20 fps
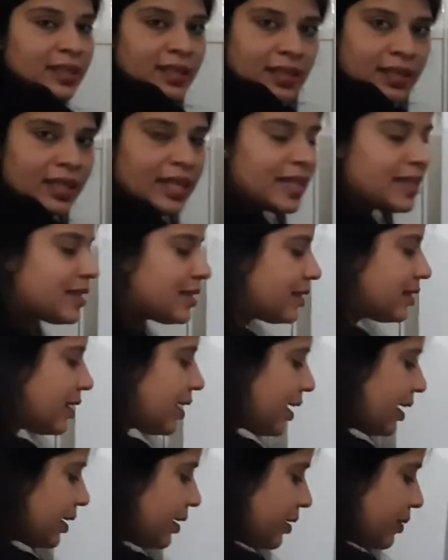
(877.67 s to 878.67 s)
let's
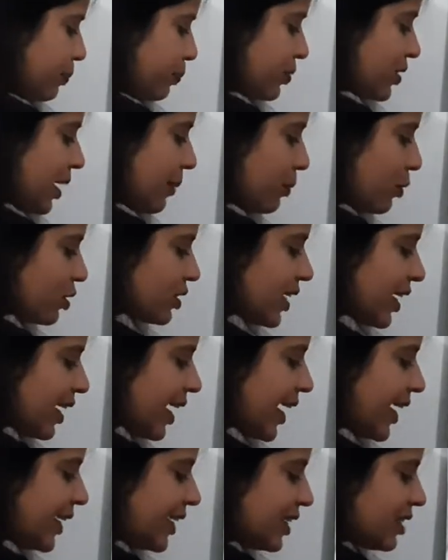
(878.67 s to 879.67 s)
suppose I
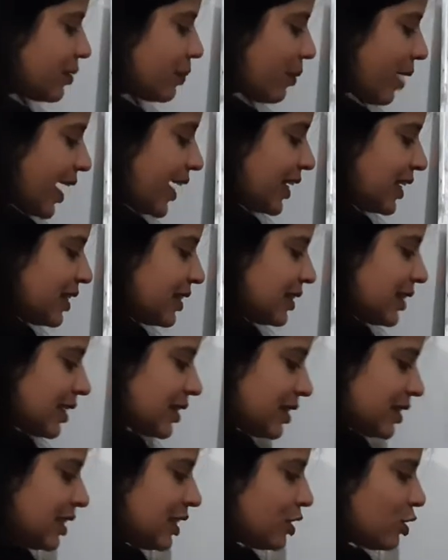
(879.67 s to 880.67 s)
write this minus
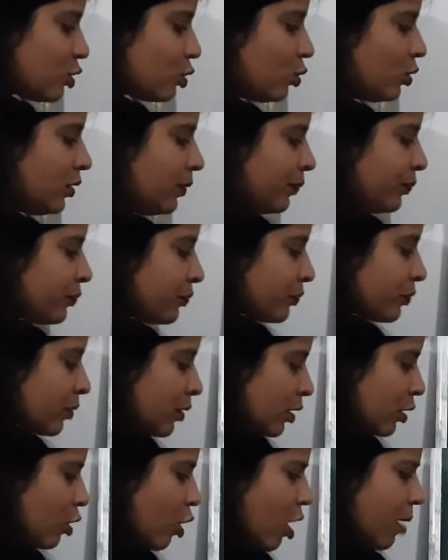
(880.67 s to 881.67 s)
62,
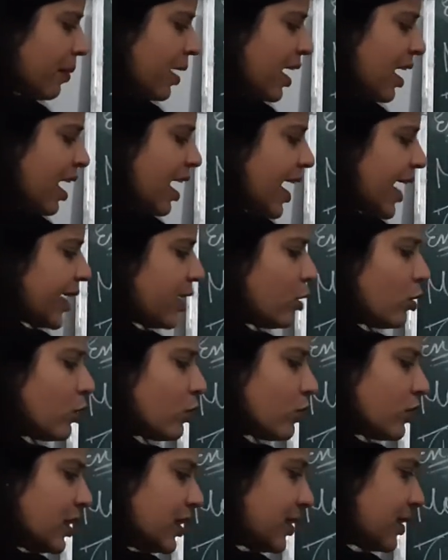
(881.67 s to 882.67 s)
comma, I don't
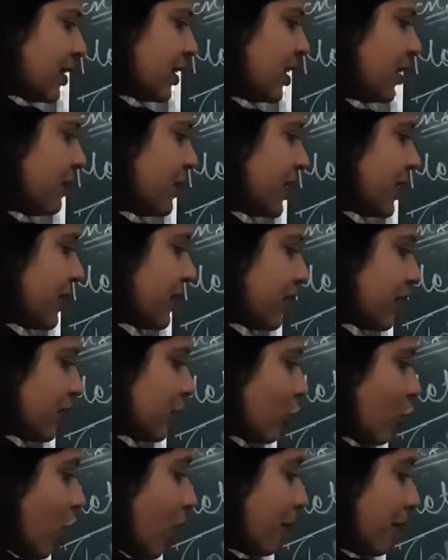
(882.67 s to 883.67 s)
know these terms,
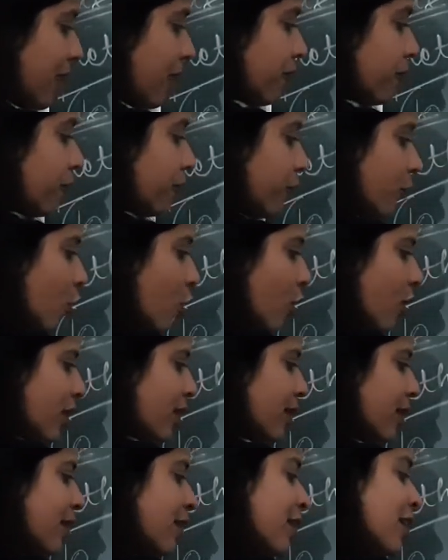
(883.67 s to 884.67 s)
comma
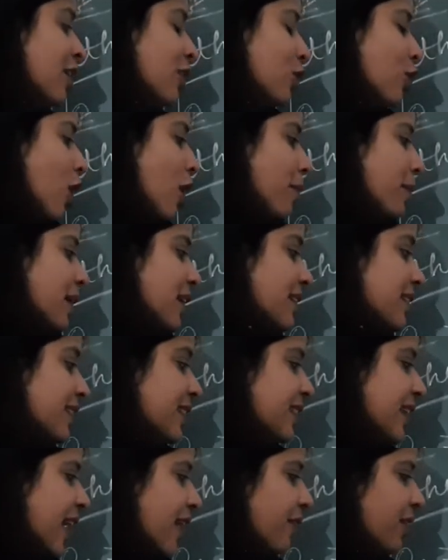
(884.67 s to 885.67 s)
4, comma
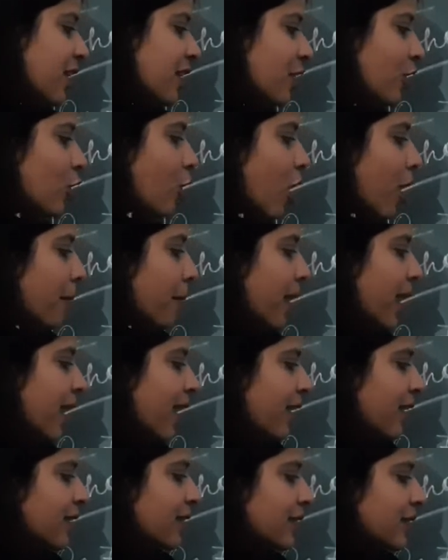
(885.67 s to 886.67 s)
7, comma